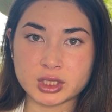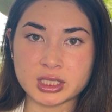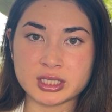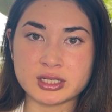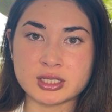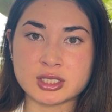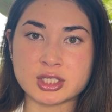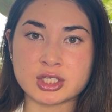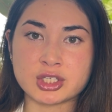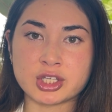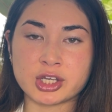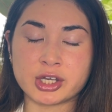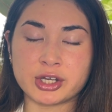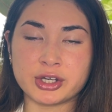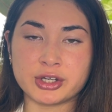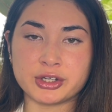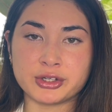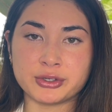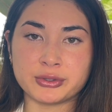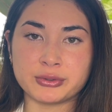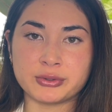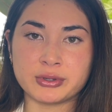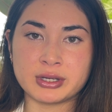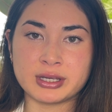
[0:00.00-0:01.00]

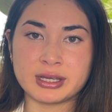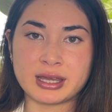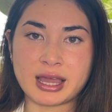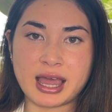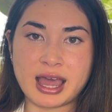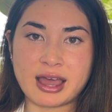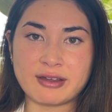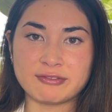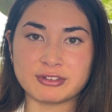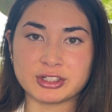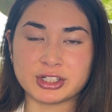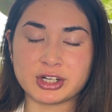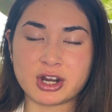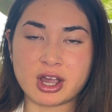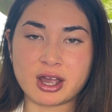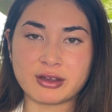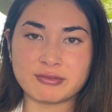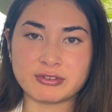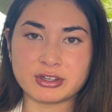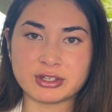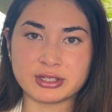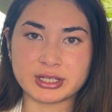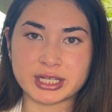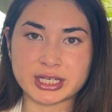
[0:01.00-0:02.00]
So after
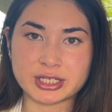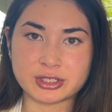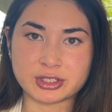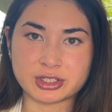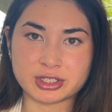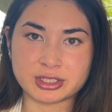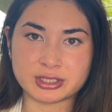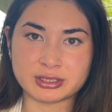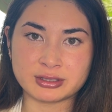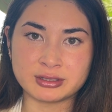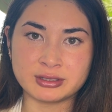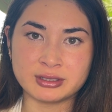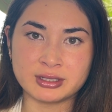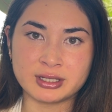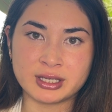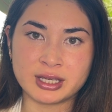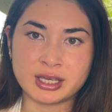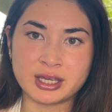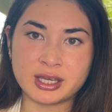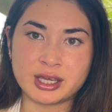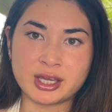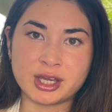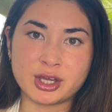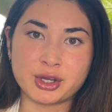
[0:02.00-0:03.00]
ovulation,
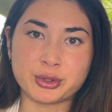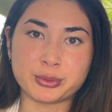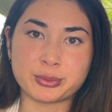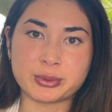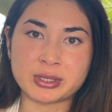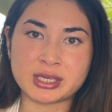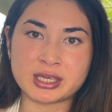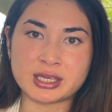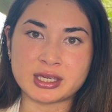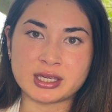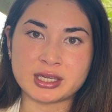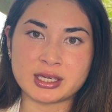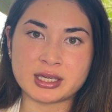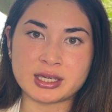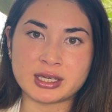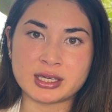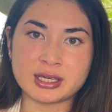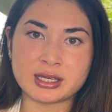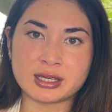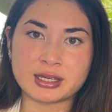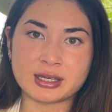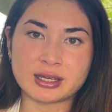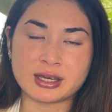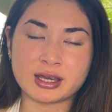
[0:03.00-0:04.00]
we
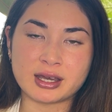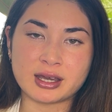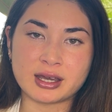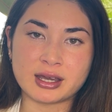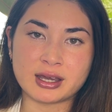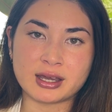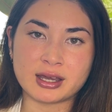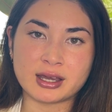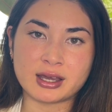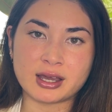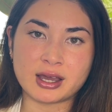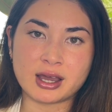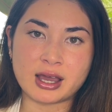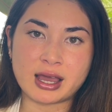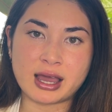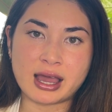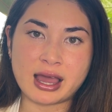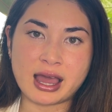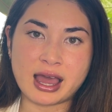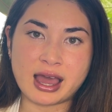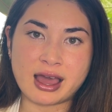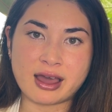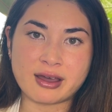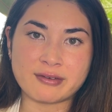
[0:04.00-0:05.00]

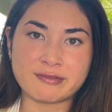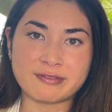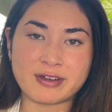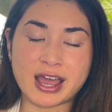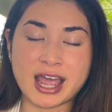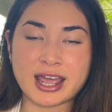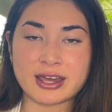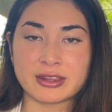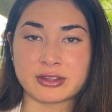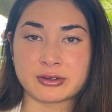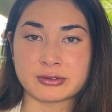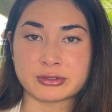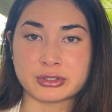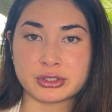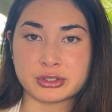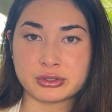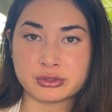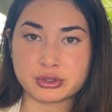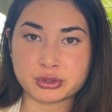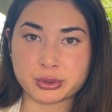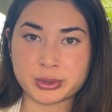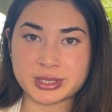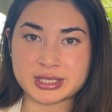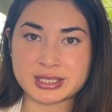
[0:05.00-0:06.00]
have either two
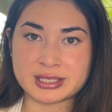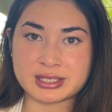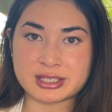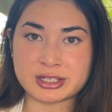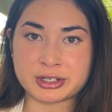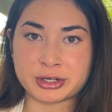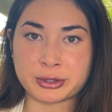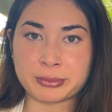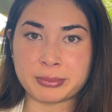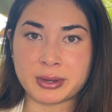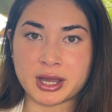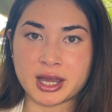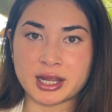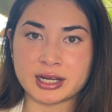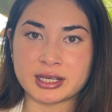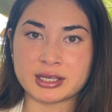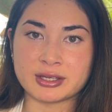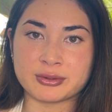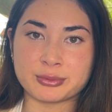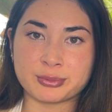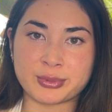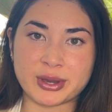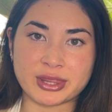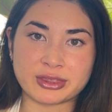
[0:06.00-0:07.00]
choices in our
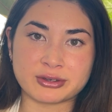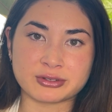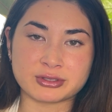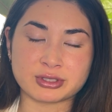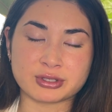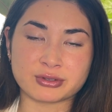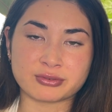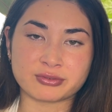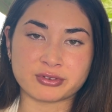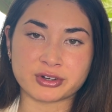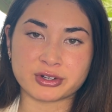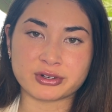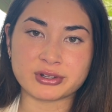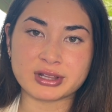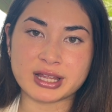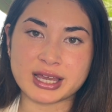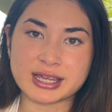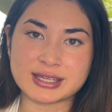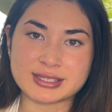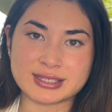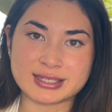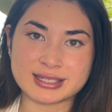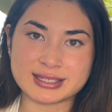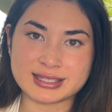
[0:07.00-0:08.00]
body, whether to
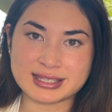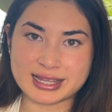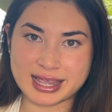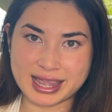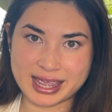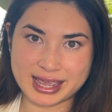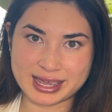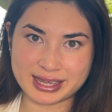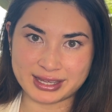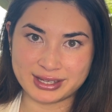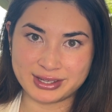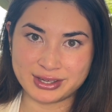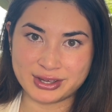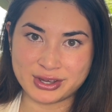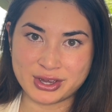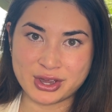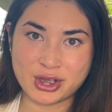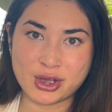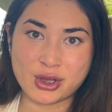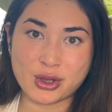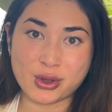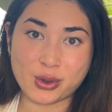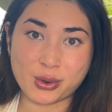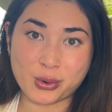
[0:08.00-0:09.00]
fertilize this egg
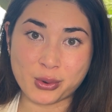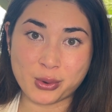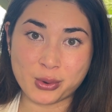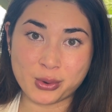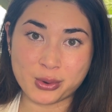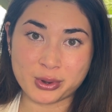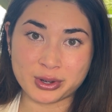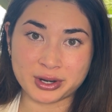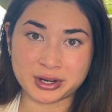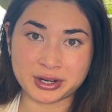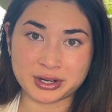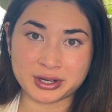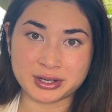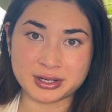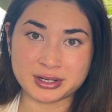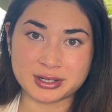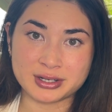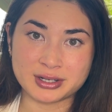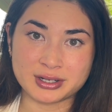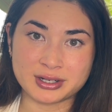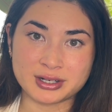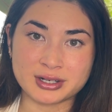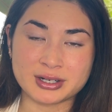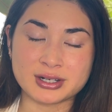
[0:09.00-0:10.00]
or
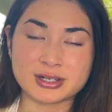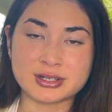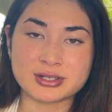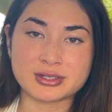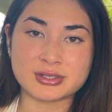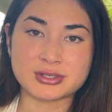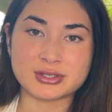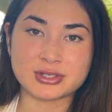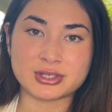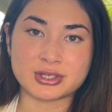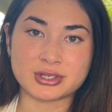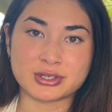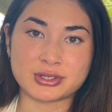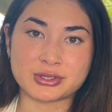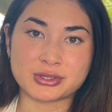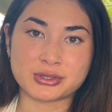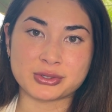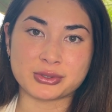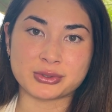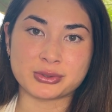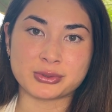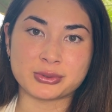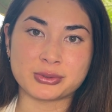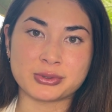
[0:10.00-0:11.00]

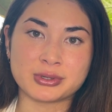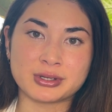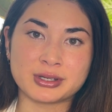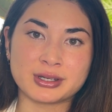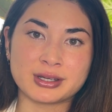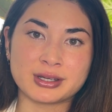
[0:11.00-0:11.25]
to